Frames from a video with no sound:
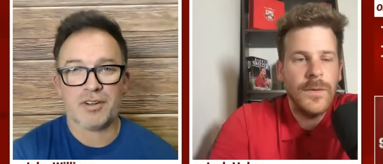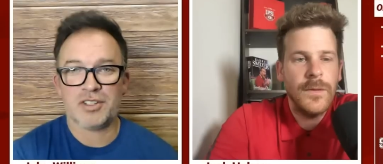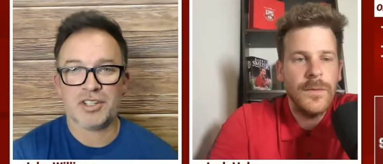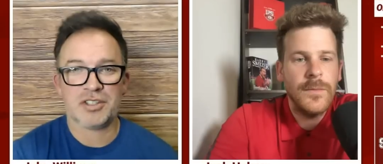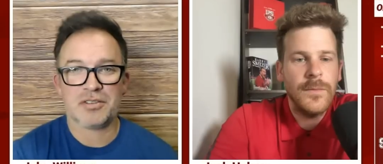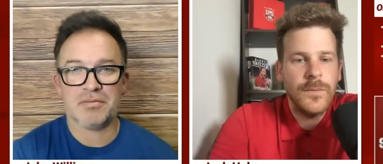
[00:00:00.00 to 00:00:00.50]

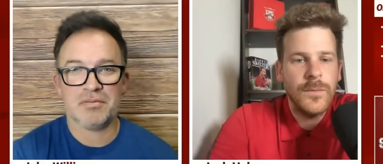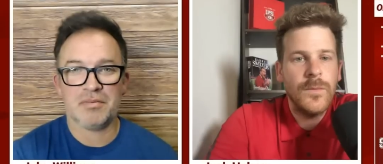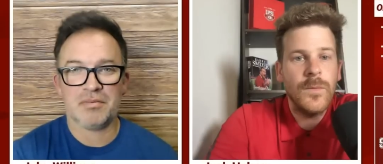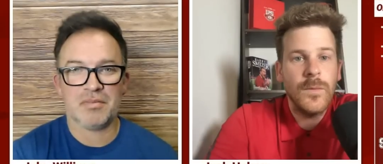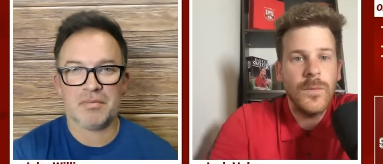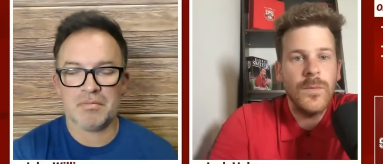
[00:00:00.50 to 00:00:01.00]
Speaker 1: just
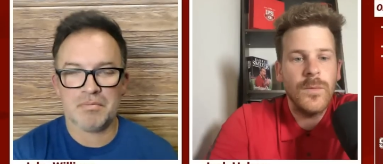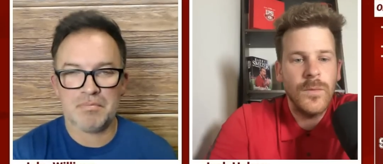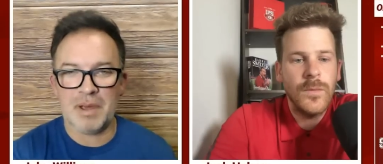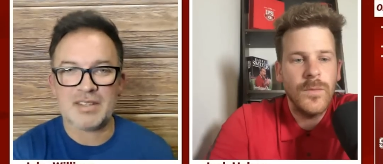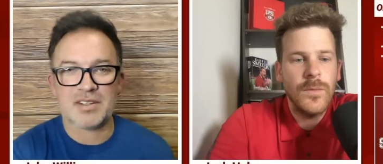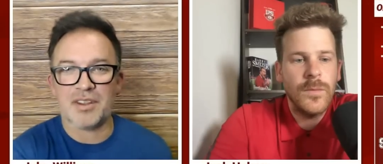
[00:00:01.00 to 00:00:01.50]

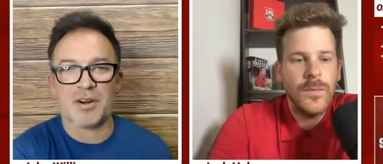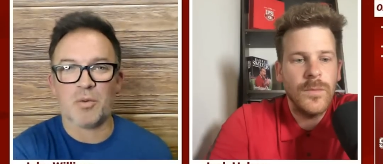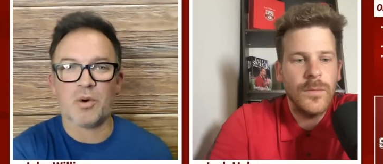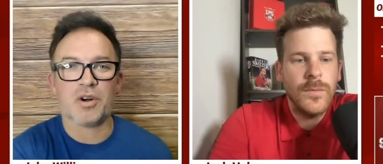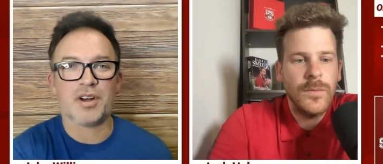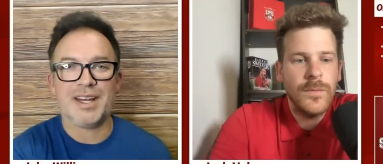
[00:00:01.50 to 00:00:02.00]
based on their
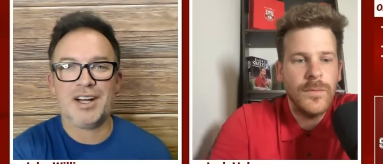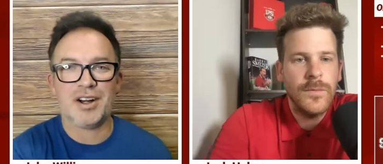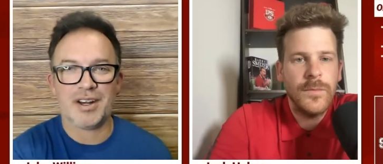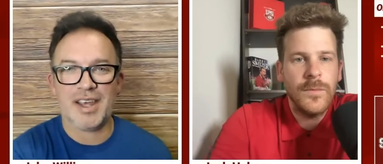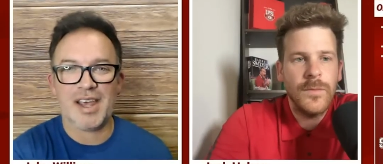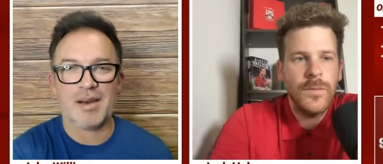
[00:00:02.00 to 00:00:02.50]
work here at
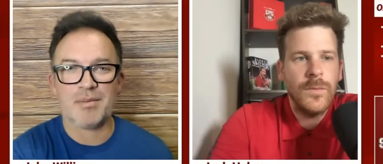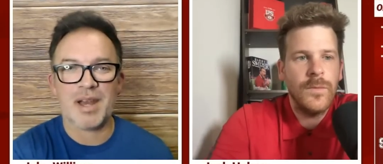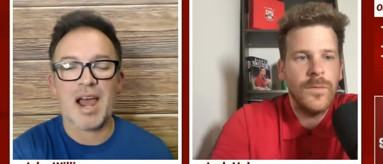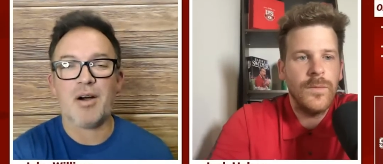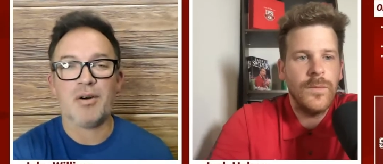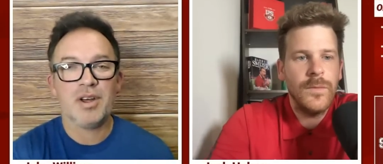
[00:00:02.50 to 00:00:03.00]
camp.
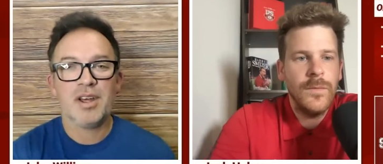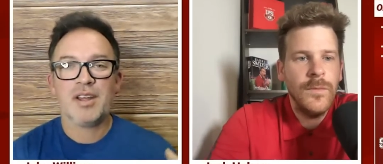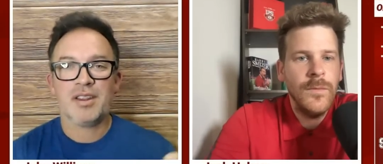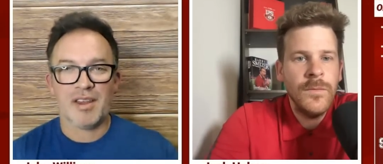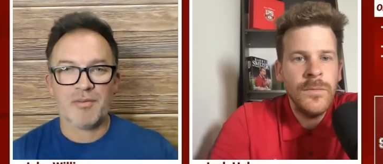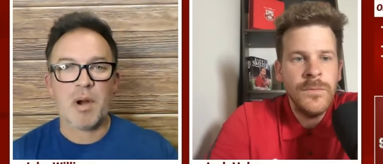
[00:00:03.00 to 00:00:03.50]
Now,
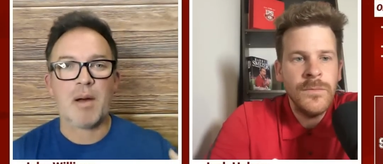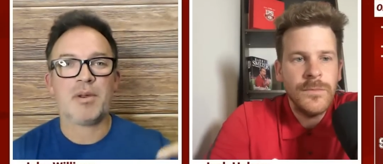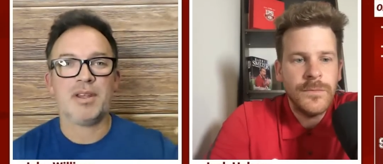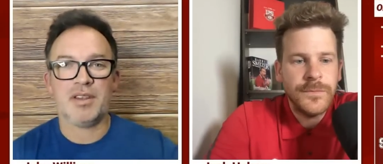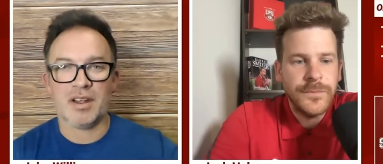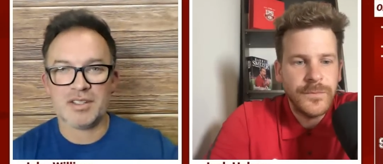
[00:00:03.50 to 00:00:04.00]
they've probably
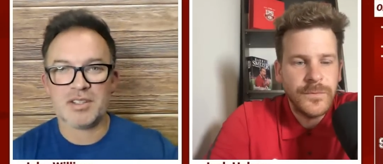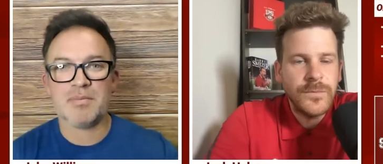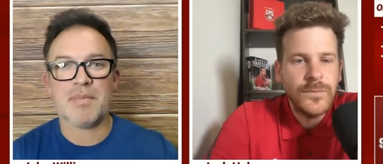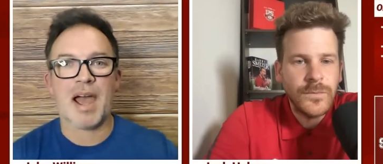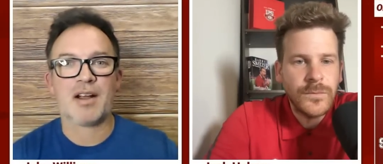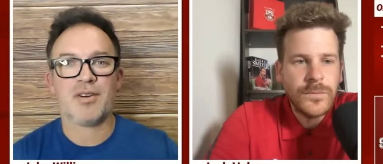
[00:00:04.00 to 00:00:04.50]
done some
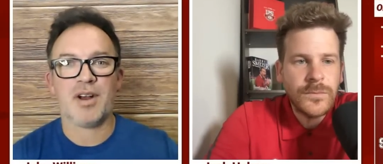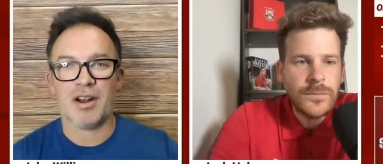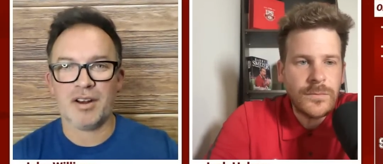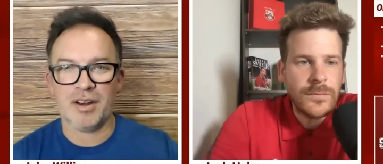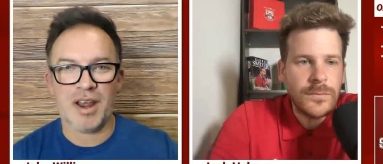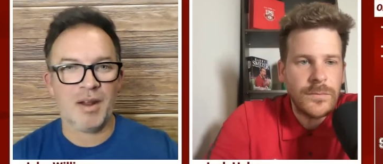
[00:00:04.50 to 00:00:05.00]
background
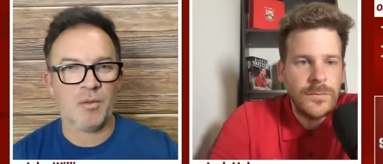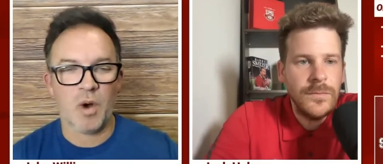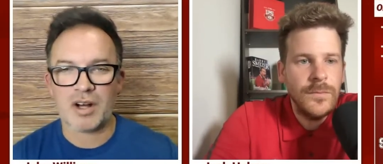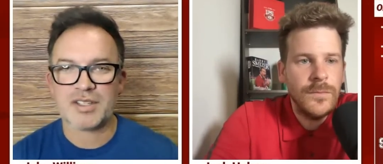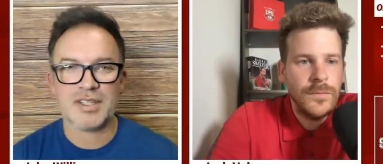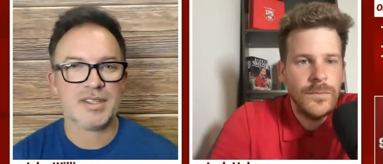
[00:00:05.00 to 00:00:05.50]
and, and
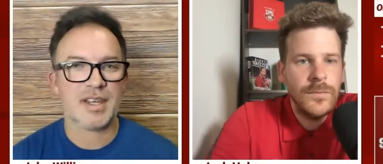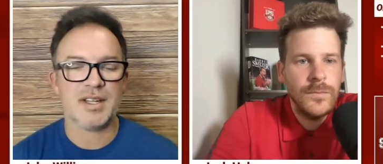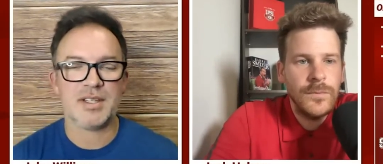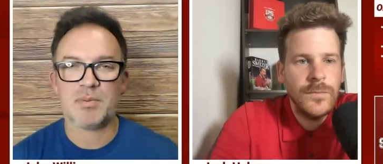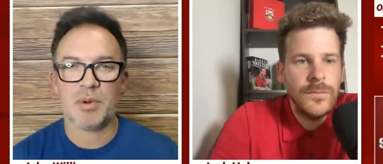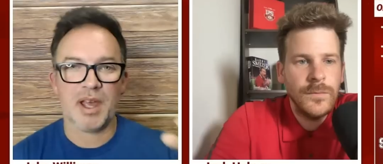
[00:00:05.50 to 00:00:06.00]
watched these
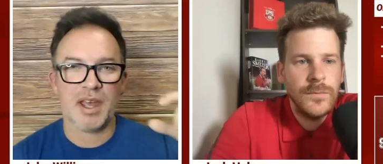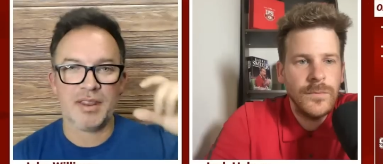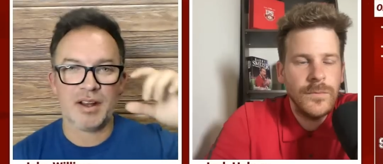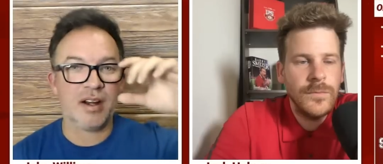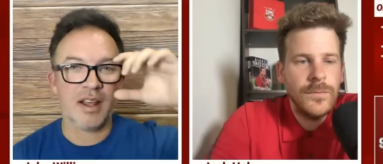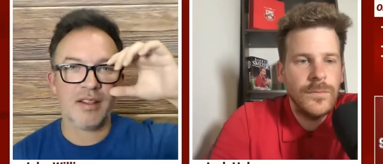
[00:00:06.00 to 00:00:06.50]
kids play in
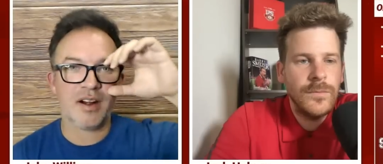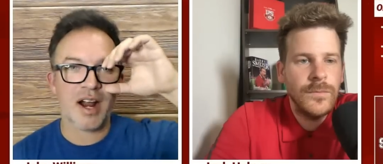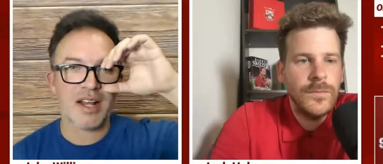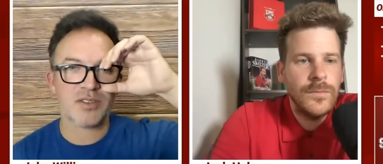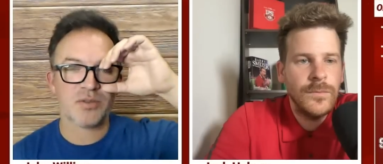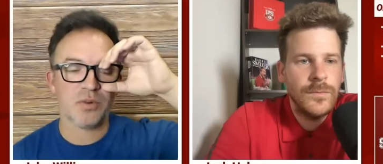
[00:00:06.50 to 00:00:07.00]
their in their high
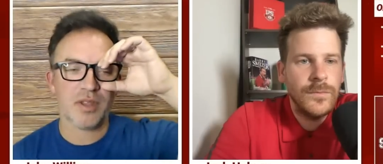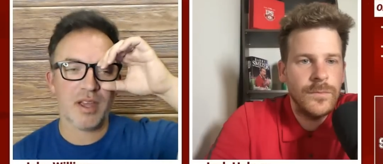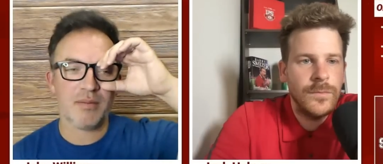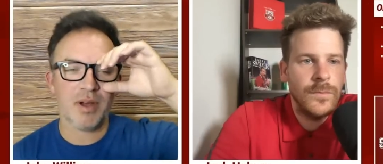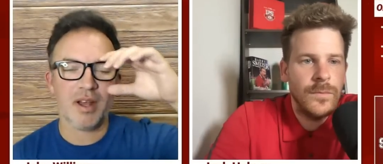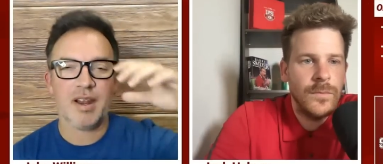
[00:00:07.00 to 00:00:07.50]
school thing,
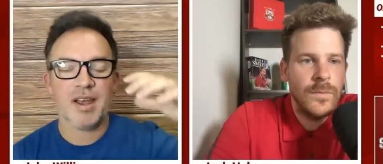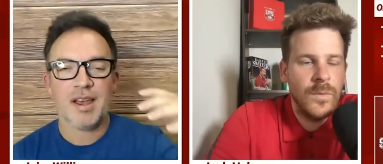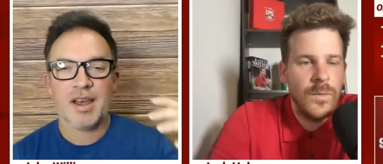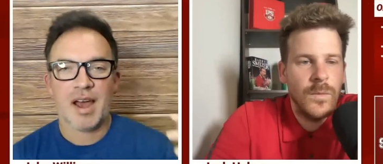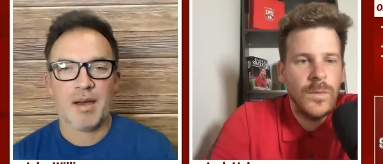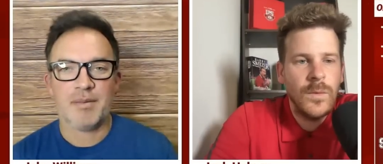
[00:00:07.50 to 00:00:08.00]
but
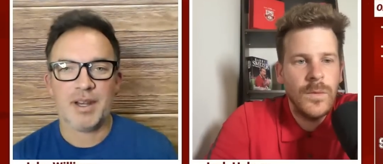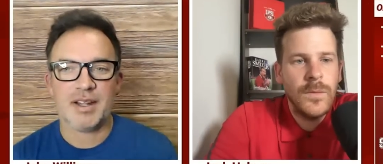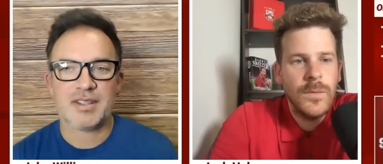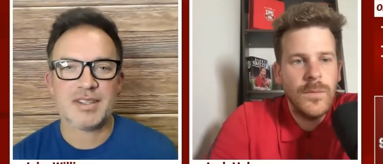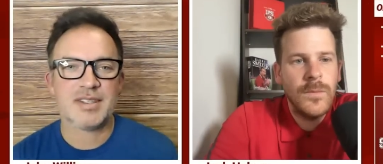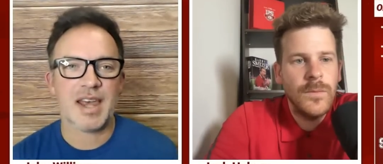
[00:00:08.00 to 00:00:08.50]
I mean, it's
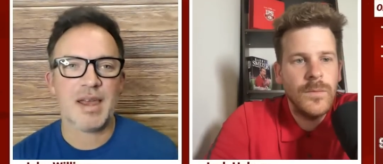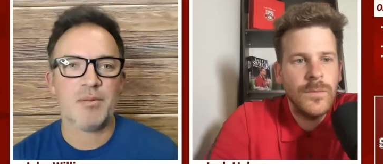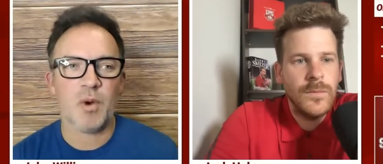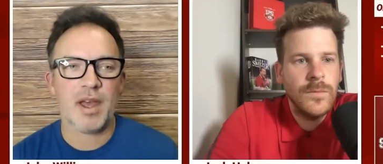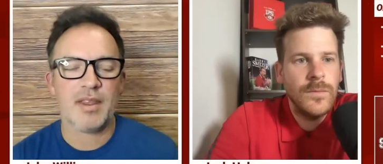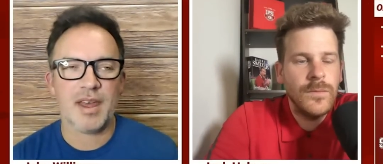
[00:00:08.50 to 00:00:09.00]
the same
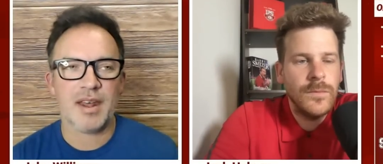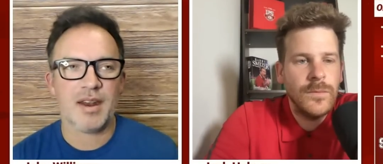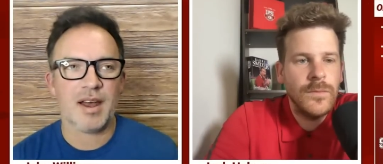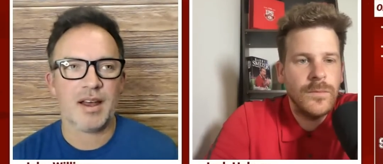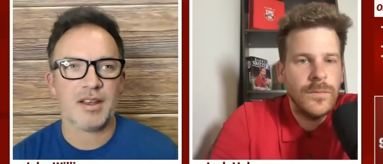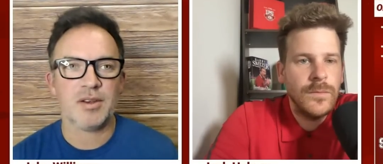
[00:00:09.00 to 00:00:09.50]
way that
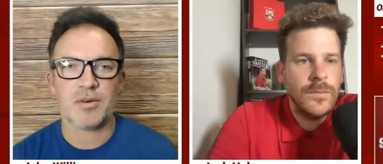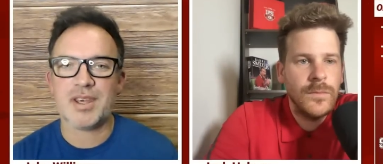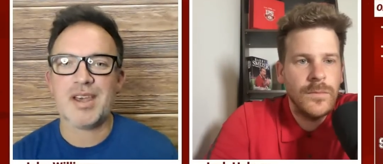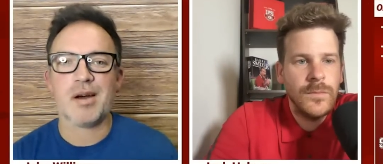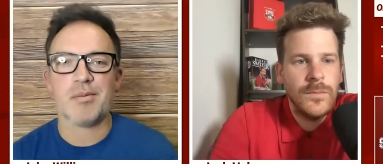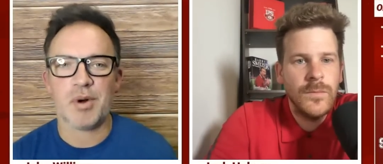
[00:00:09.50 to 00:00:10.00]
uh, you know
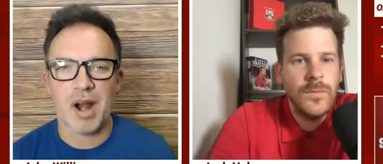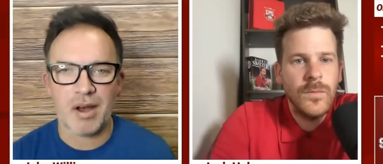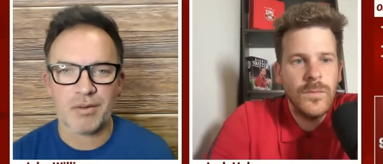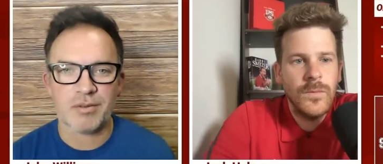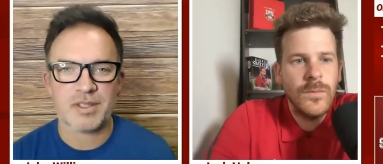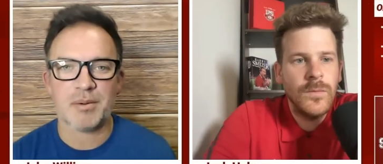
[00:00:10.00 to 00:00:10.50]
Keon Brown
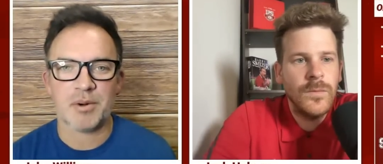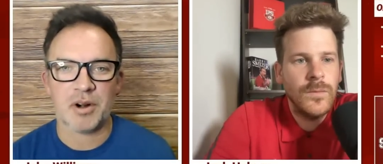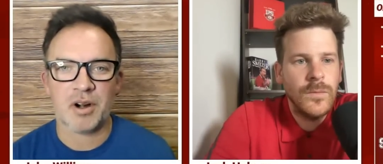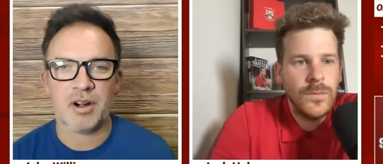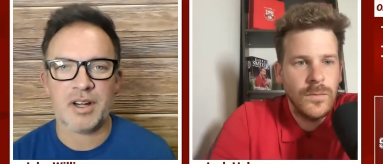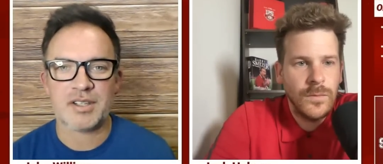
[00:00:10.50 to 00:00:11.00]
was able to
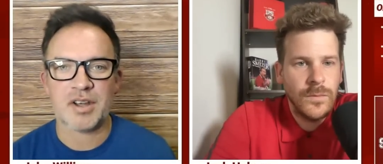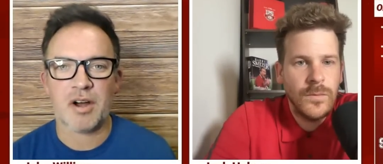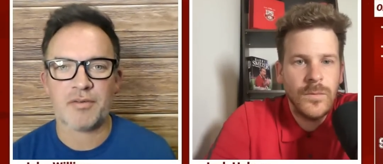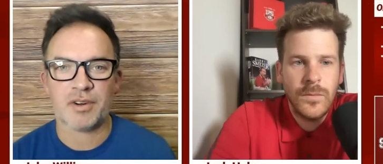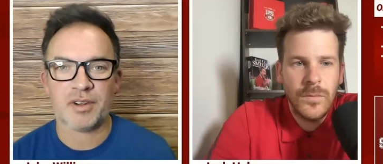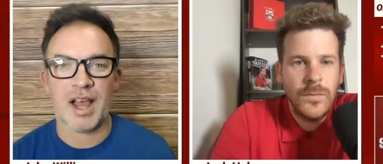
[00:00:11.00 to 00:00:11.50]
earn his
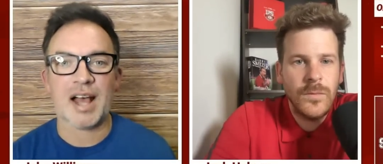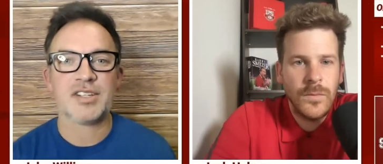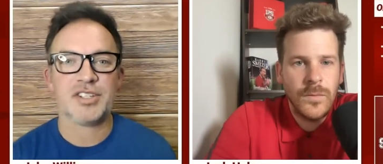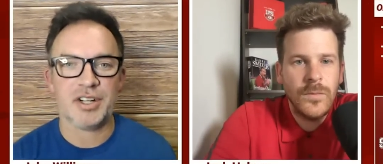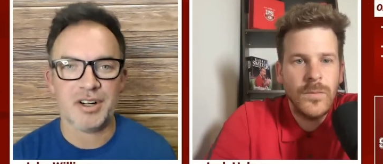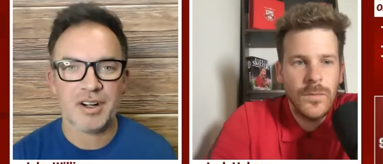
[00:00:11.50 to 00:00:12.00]
offer last year